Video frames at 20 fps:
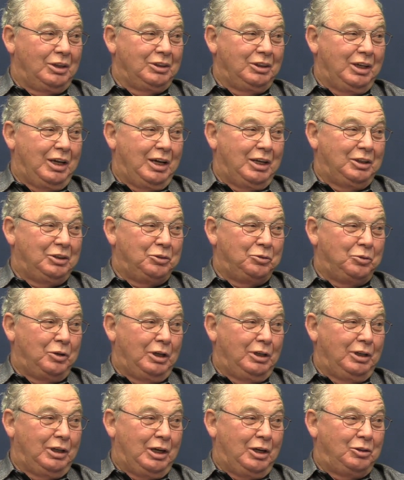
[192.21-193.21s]
you had to
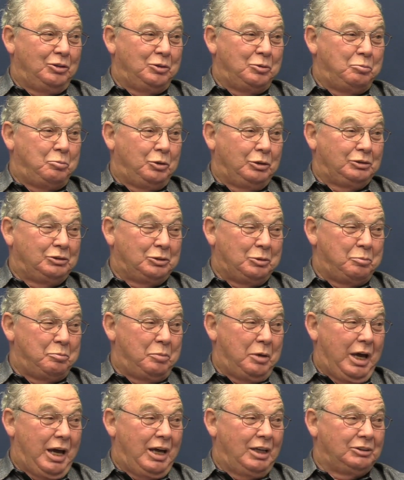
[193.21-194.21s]
run down and put some
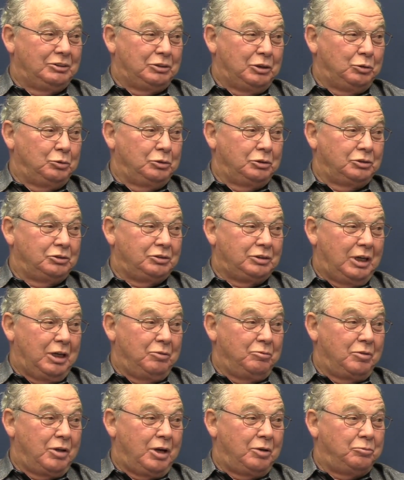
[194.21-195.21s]
pans out to
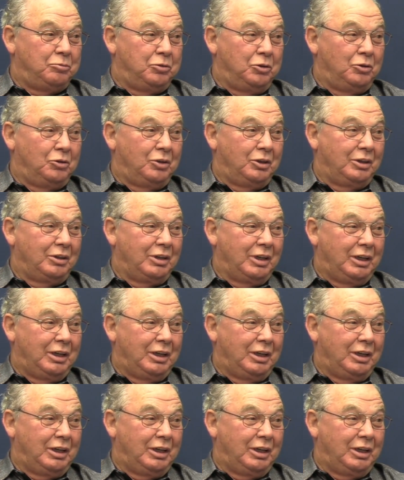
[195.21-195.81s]
save that floor, that